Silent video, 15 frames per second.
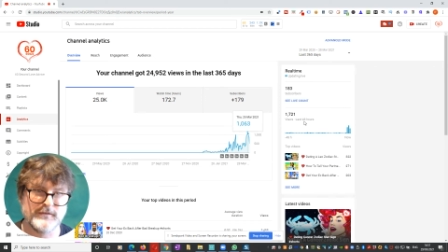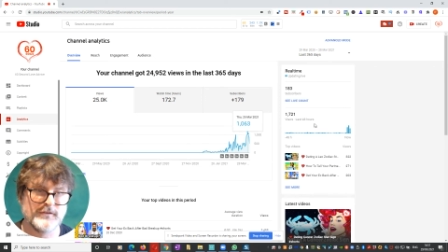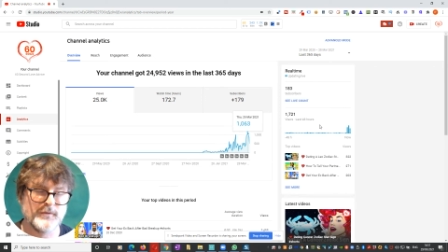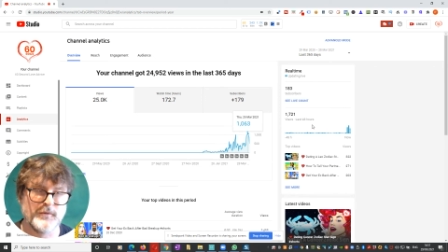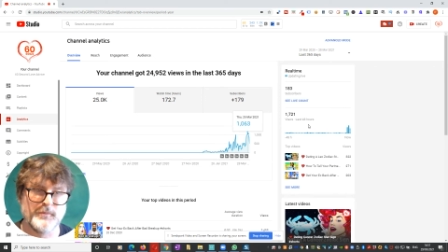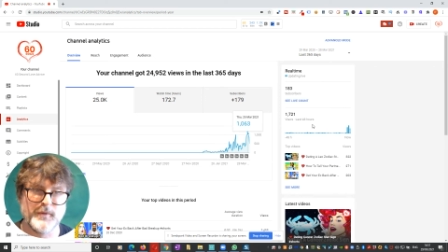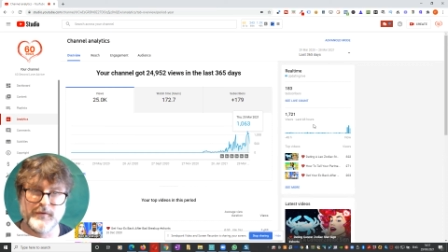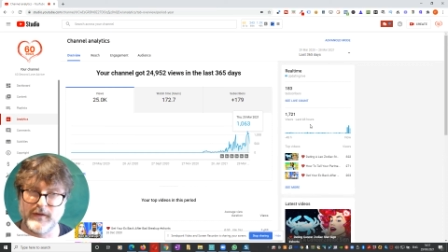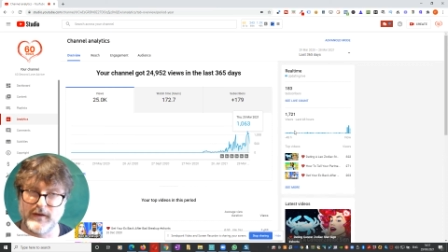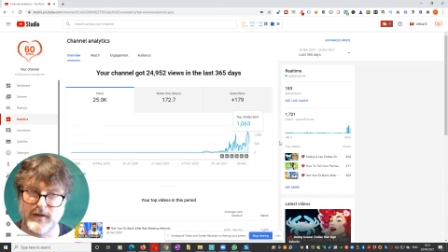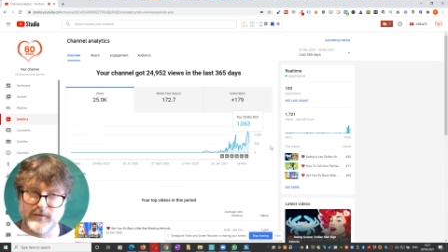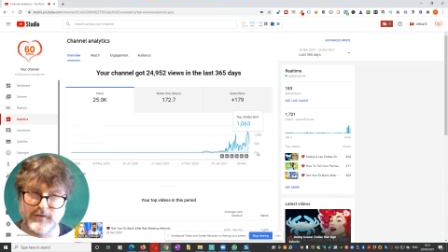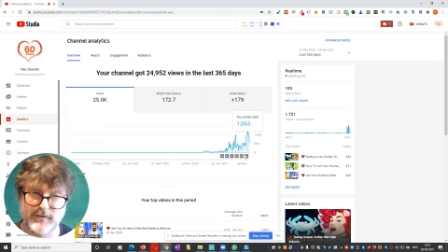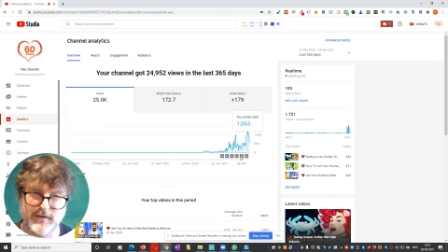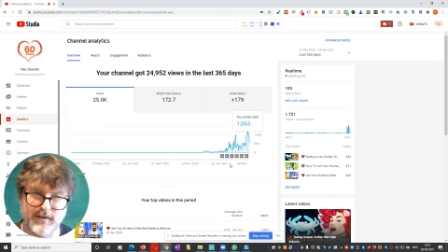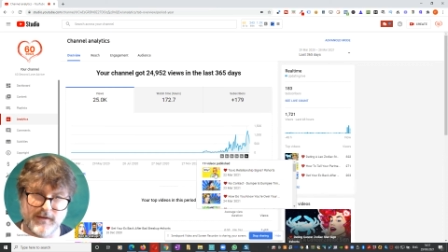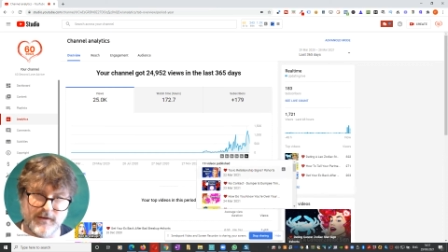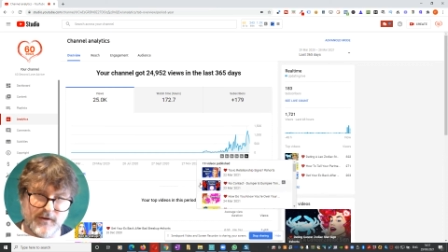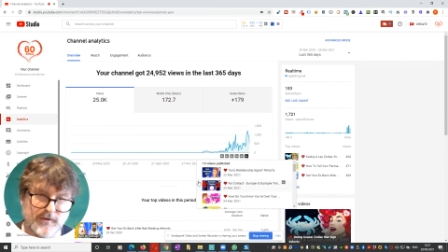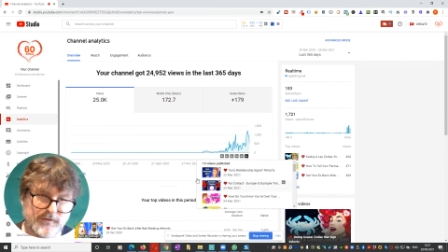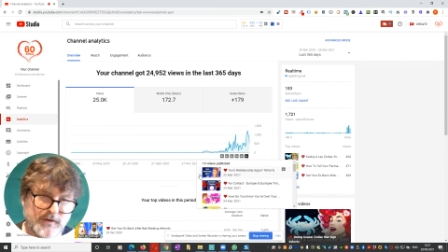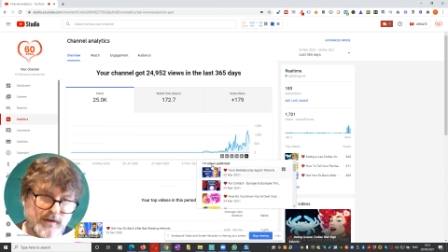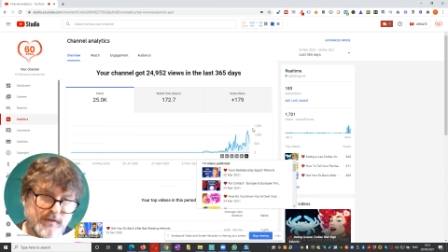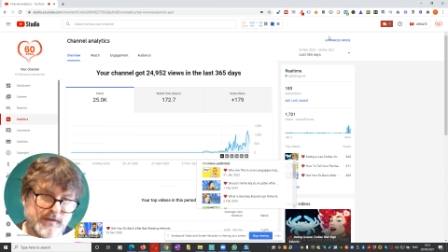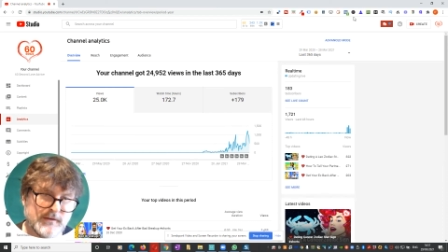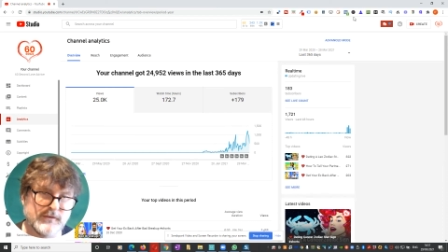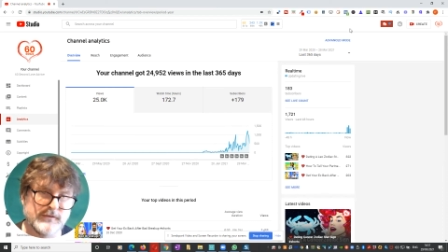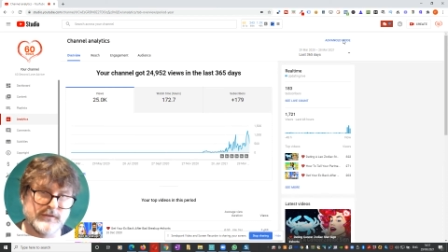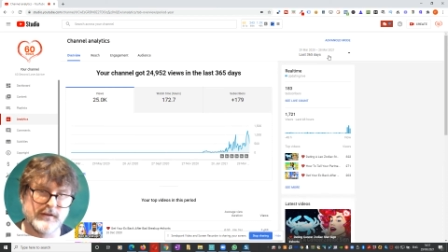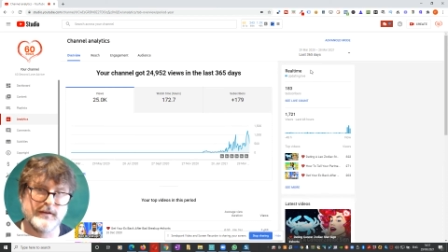some of my videos are taking off and
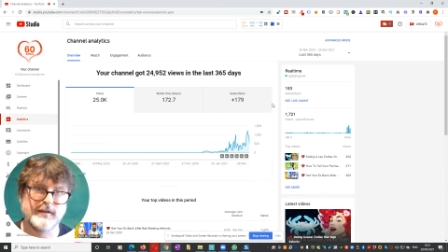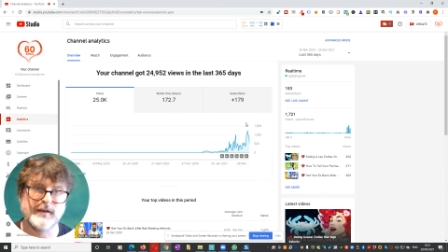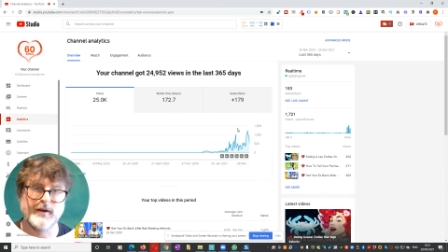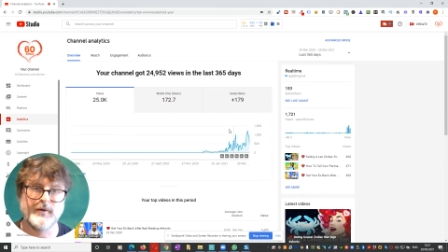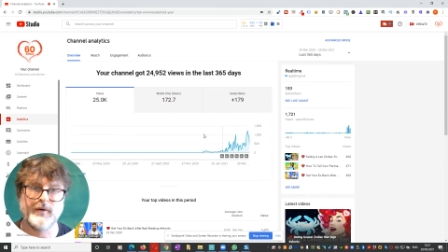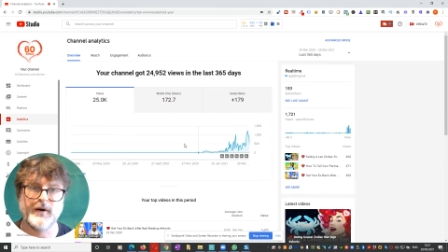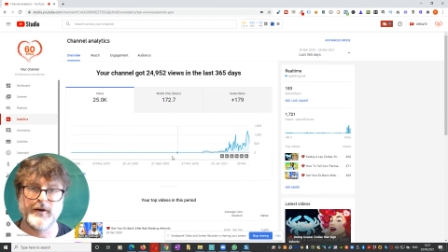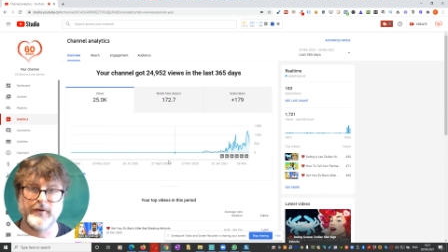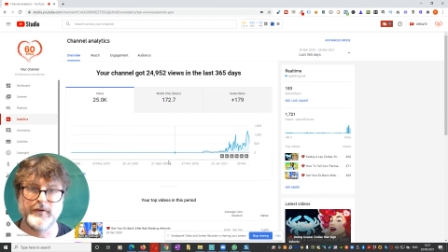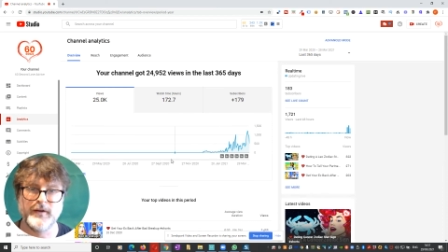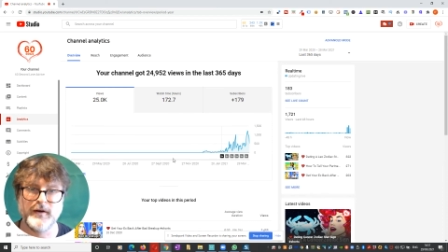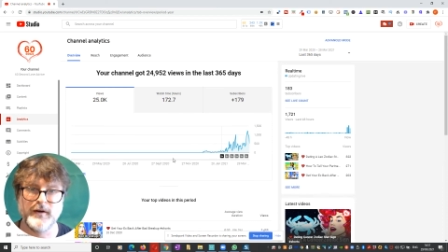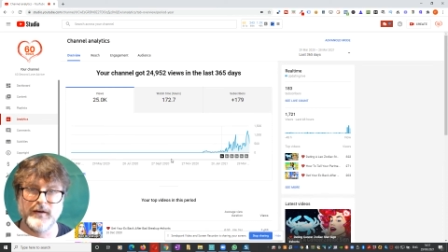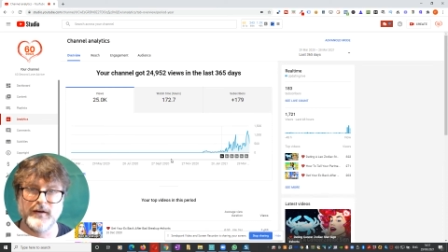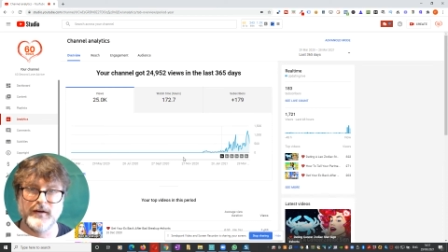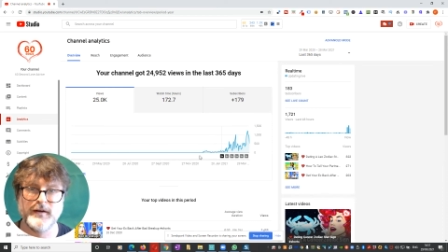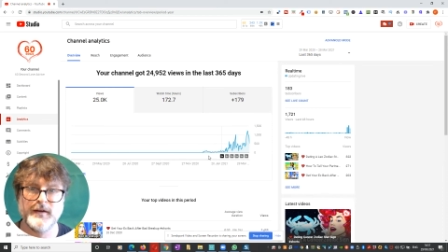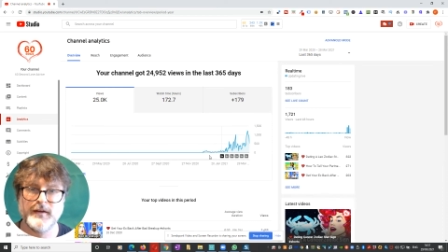it'll suddenly go higher and higher.